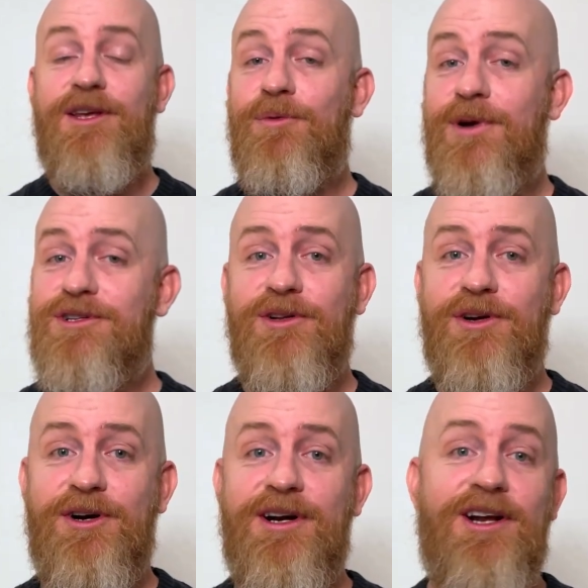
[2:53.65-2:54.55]
The original
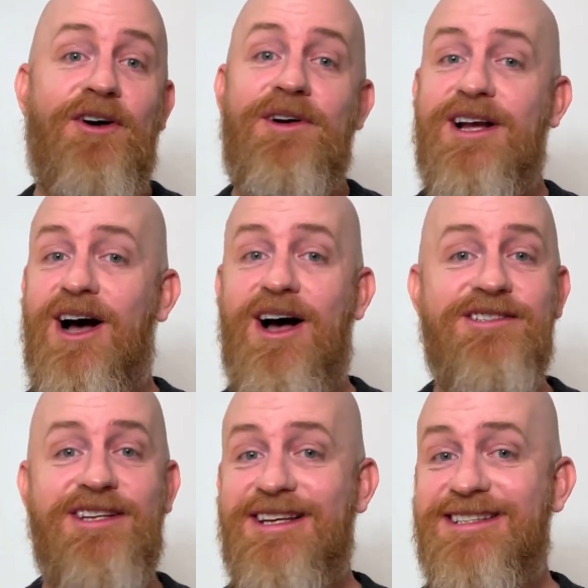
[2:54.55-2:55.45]
hurt had already
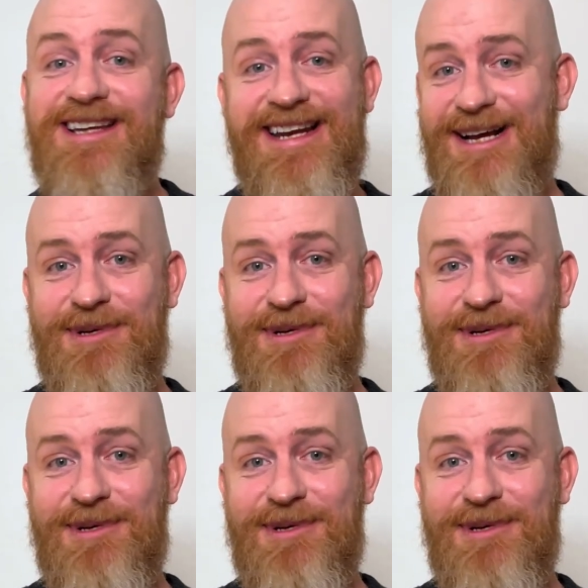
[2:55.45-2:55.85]
caused a disconnect